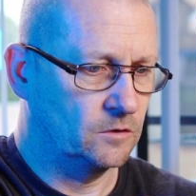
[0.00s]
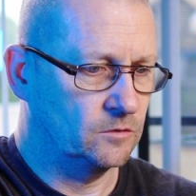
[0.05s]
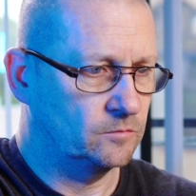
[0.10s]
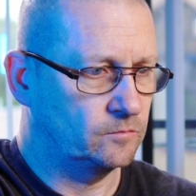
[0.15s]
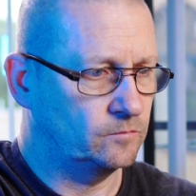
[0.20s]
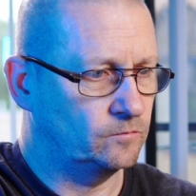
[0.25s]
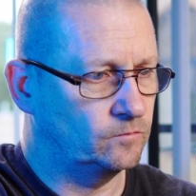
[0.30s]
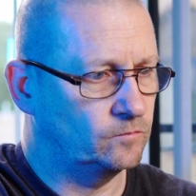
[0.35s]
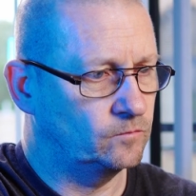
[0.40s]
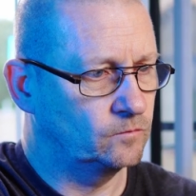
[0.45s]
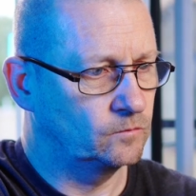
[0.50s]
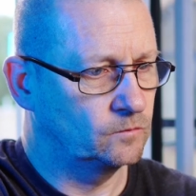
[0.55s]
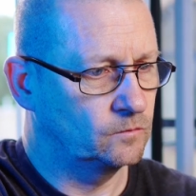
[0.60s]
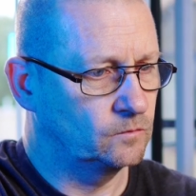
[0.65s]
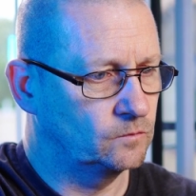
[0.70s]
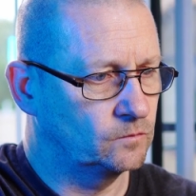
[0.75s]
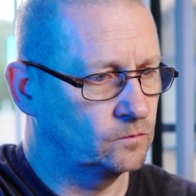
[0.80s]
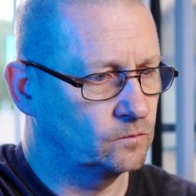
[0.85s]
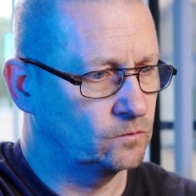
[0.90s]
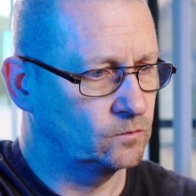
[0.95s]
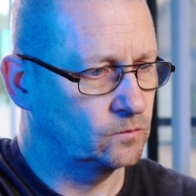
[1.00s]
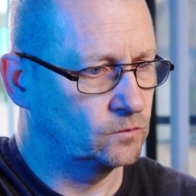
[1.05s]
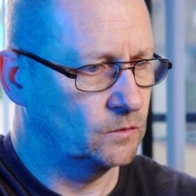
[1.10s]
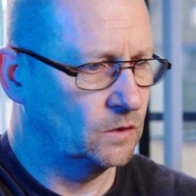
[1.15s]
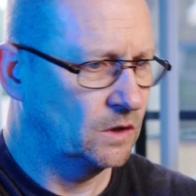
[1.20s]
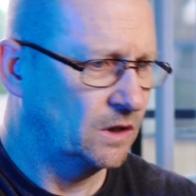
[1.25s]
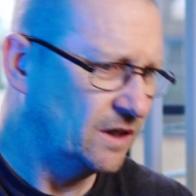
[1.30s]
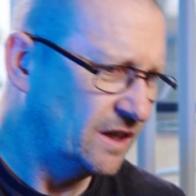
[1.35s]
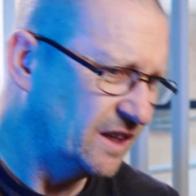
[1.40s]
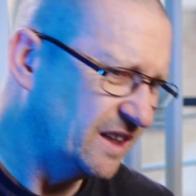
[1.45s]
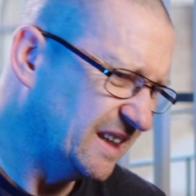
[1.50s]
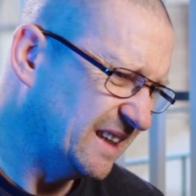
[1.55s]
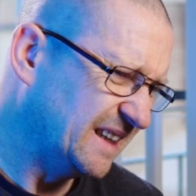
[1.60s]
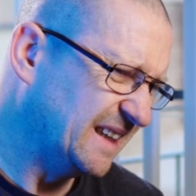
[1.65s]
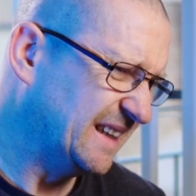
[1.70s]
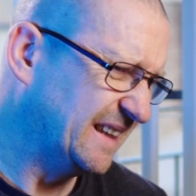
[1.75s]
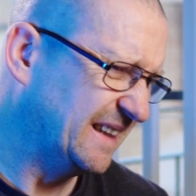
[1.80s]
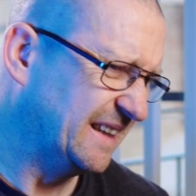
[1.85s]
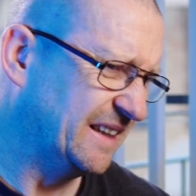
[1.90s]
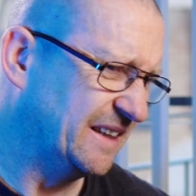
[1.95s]

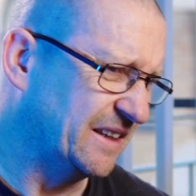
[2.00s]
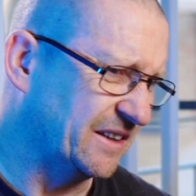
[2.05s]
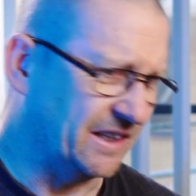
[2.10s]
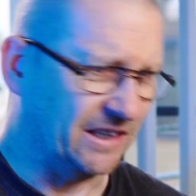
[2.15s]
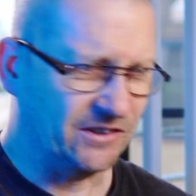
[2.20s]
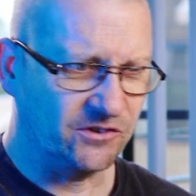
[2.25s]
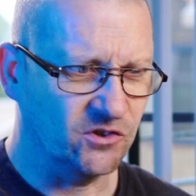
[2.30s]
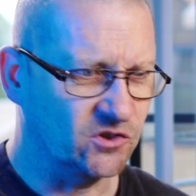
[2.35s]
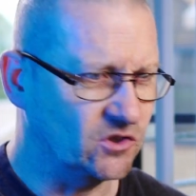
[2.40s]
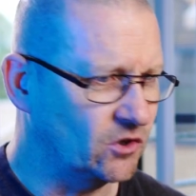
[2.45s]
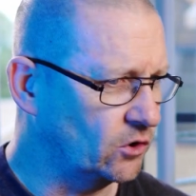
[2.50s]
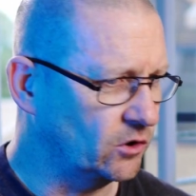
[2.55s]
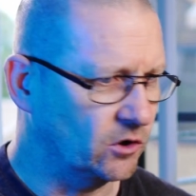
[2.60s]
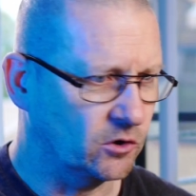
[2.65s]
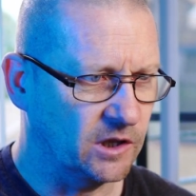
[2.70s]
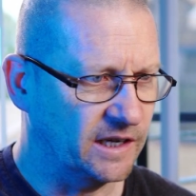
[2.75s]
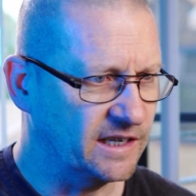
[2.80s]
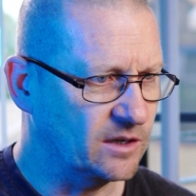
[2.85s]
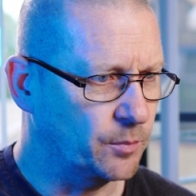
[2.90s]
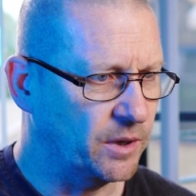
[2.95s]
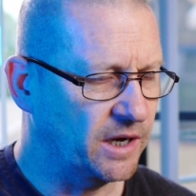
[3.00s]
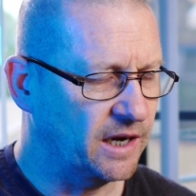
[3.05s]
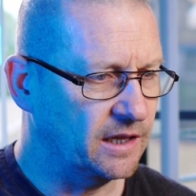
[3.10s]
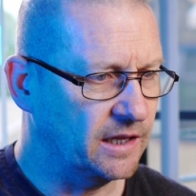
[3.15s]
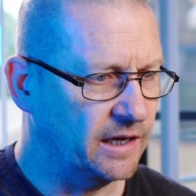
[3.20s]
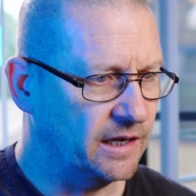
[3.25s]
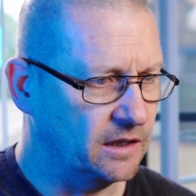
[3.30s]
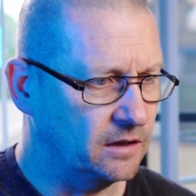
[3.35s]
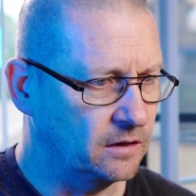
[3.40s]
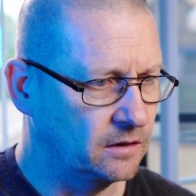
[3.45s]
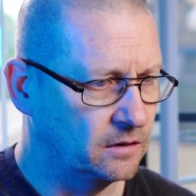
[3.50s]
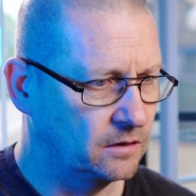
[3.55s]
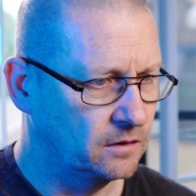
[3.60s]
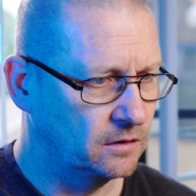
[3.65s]
That does not look like a pale ale.